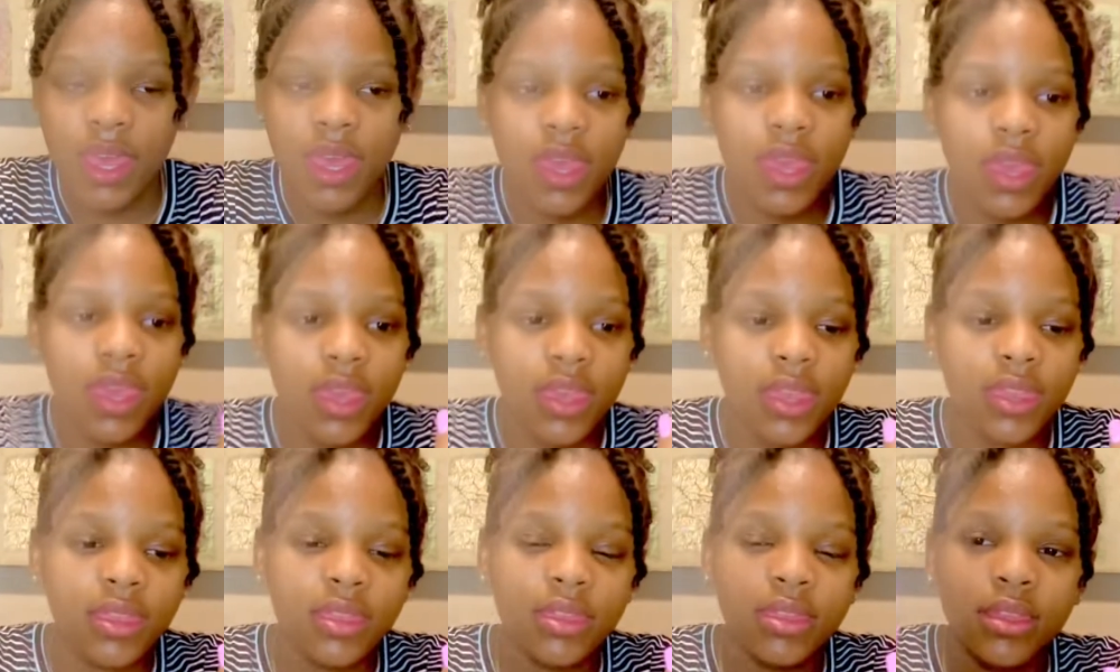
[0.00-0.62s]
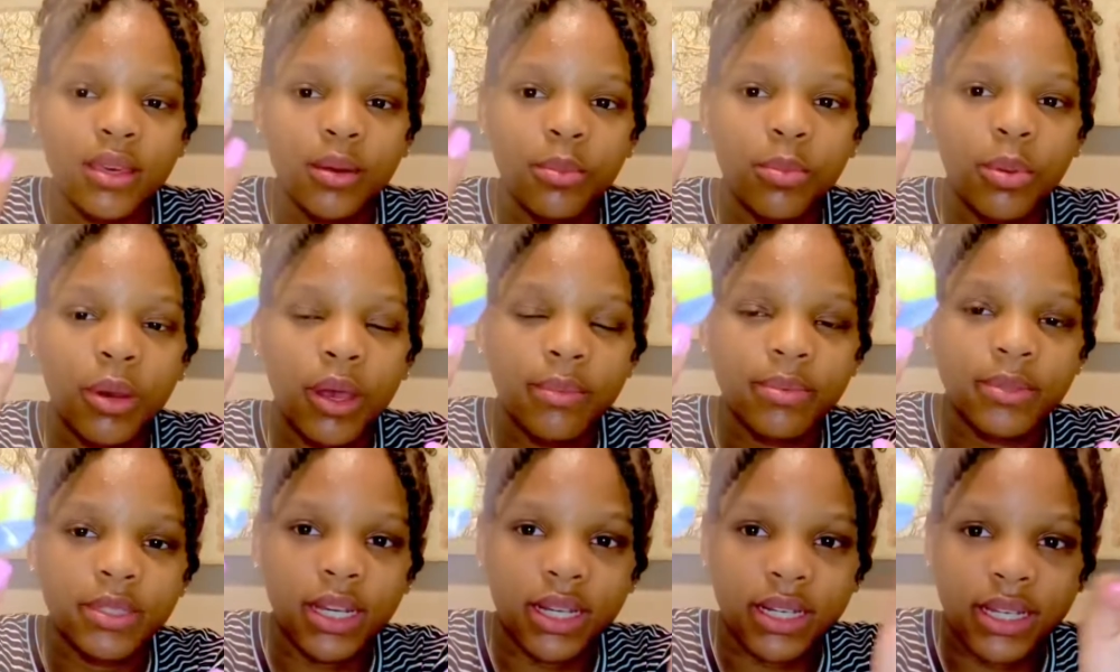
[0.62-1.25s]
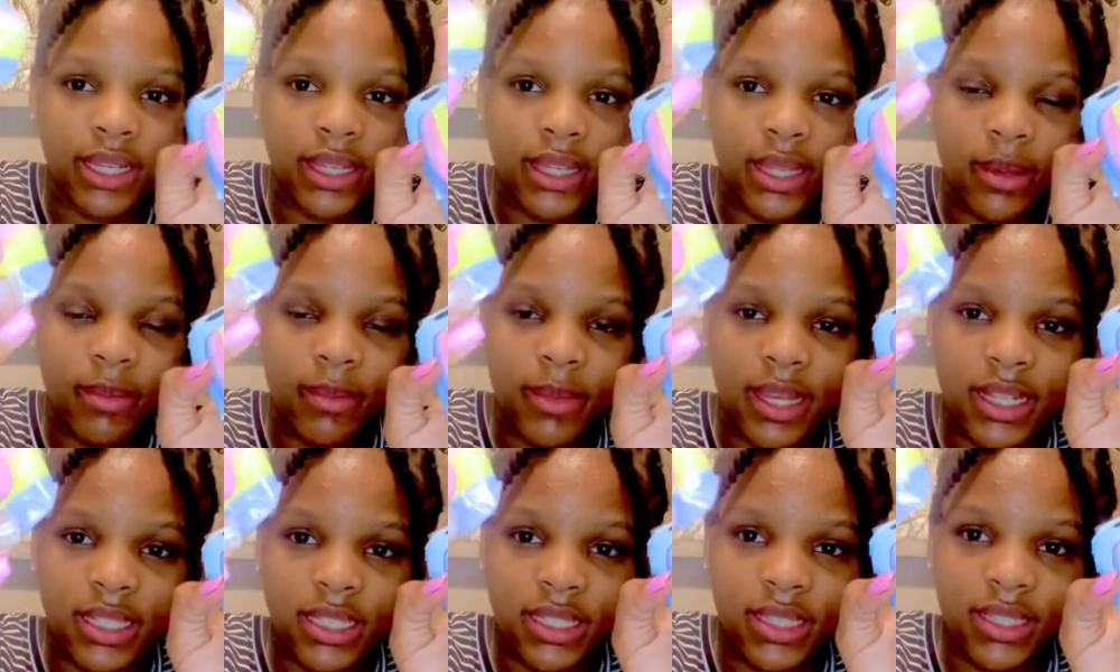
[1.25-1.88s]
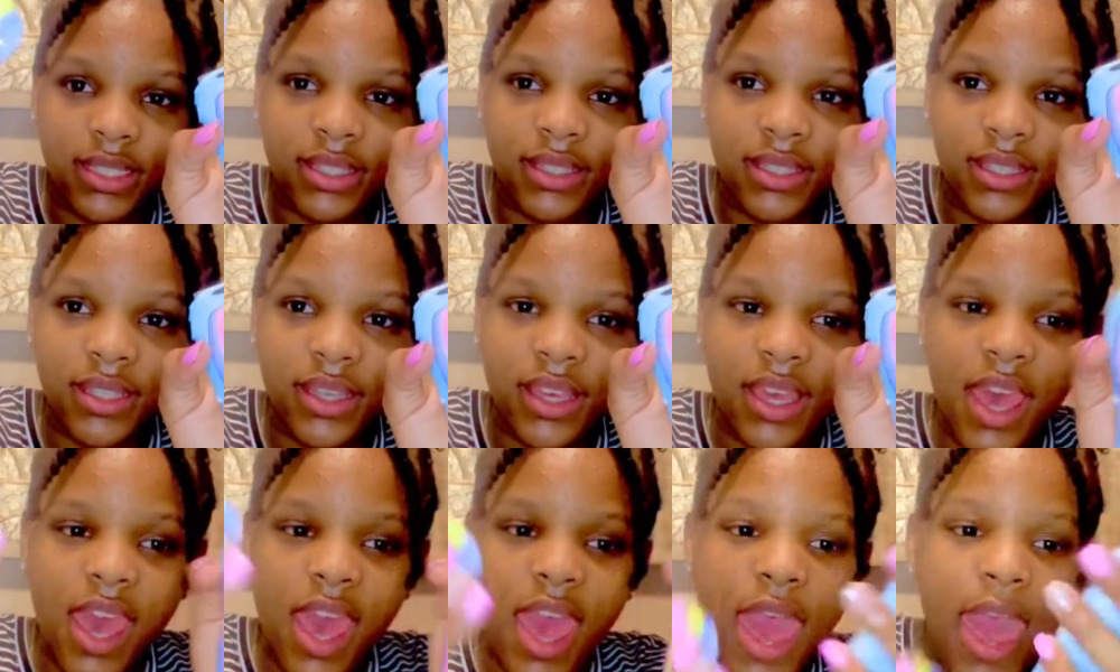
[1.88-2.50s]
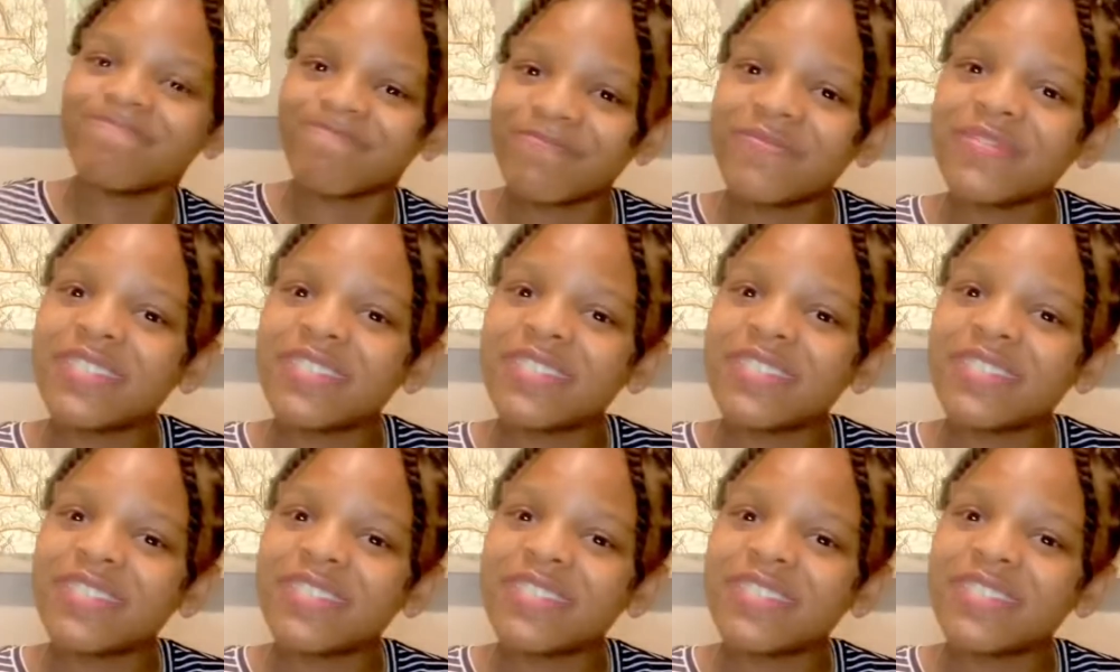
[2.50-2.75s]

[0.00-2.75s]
and the pop socket that match it. Yeah.